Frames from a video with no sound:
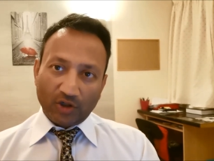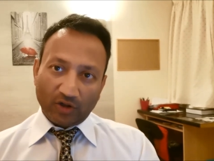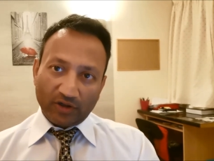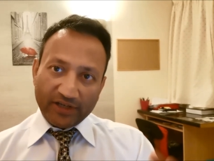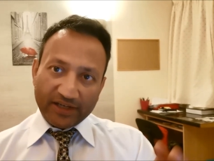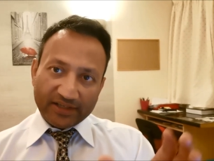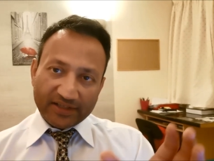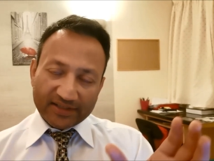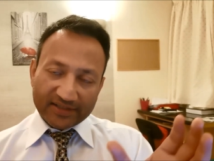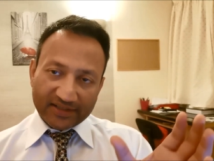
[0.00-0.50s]
Now
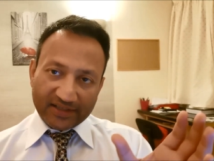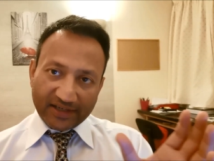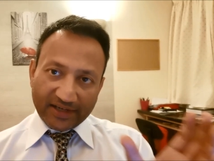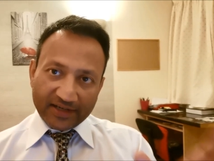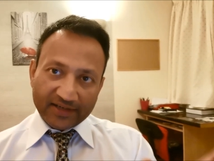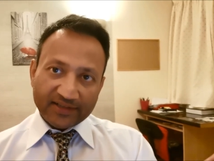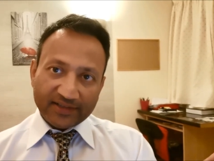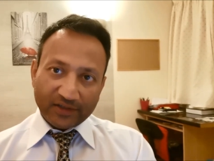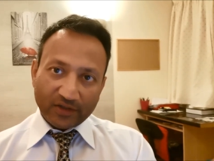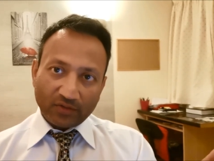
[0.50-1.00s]
take the
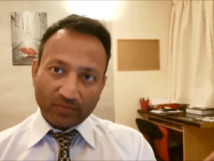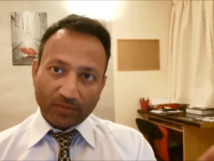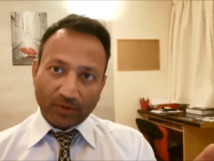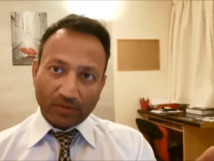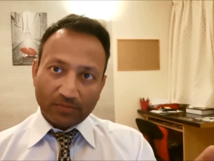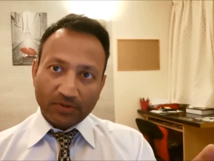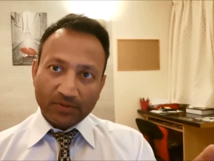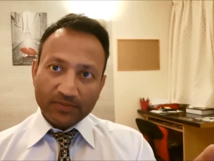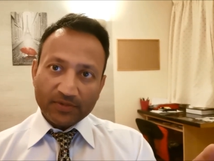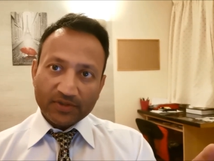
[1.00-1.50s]
second set of
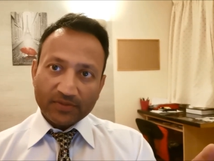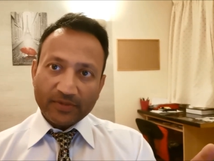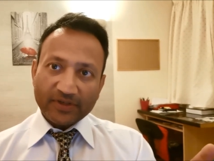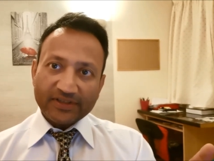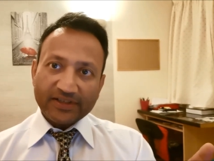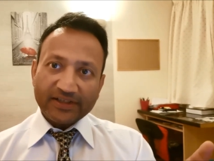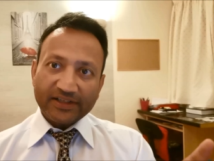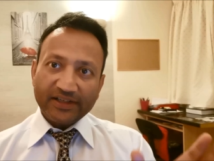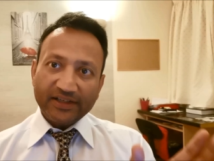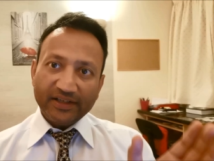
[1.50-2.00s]
problems
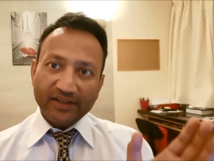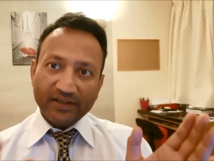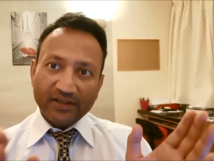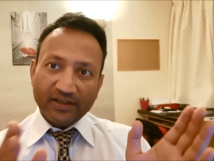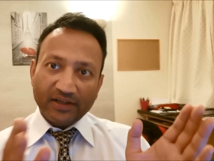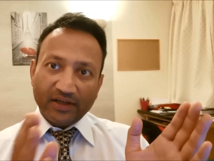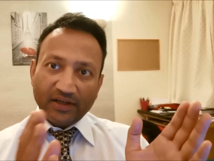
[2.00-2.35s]
basically